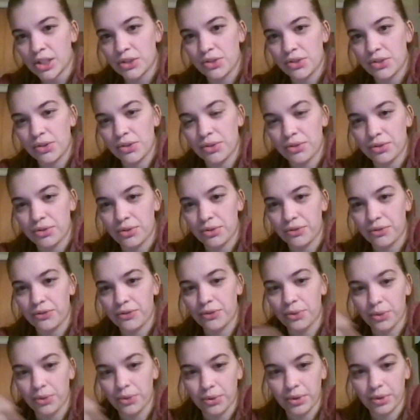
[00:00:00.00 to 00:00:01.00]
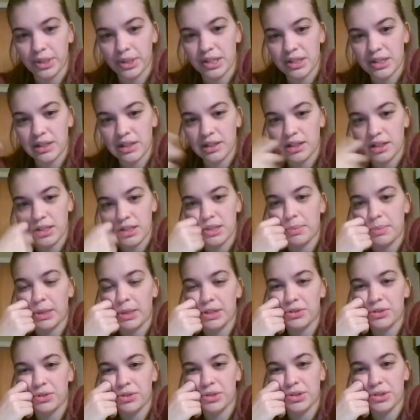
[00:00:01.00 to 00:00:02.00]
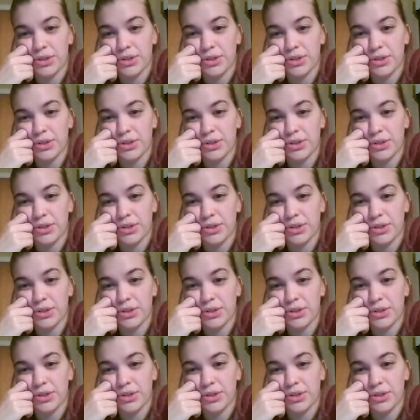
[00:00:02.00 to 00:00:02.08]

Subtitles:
to fuel his special.